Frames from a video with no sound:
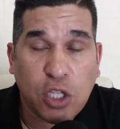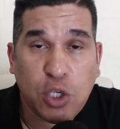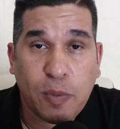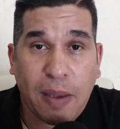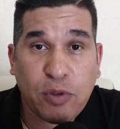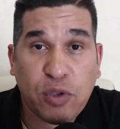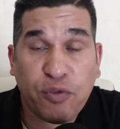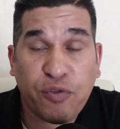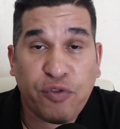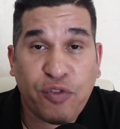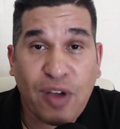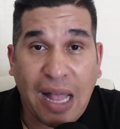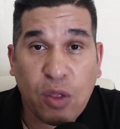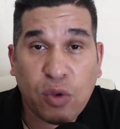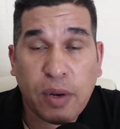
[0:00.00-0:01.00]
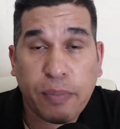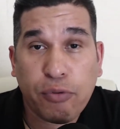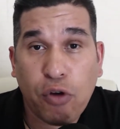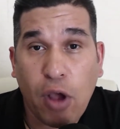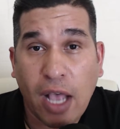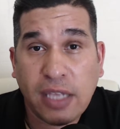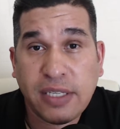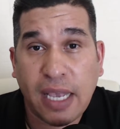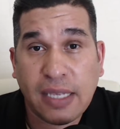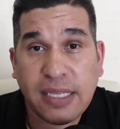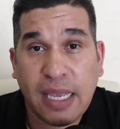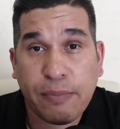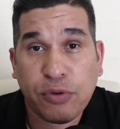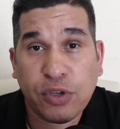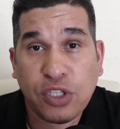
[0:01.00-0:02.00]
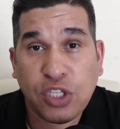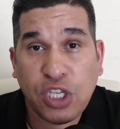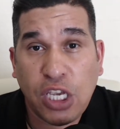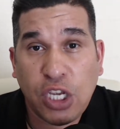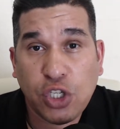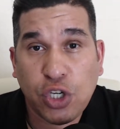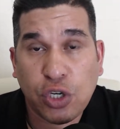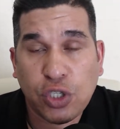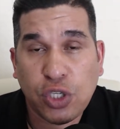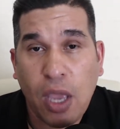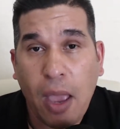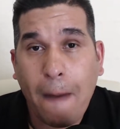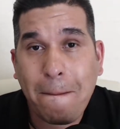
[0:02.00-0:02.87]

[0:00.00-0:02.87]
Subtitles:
to be able to follow the process and procedures.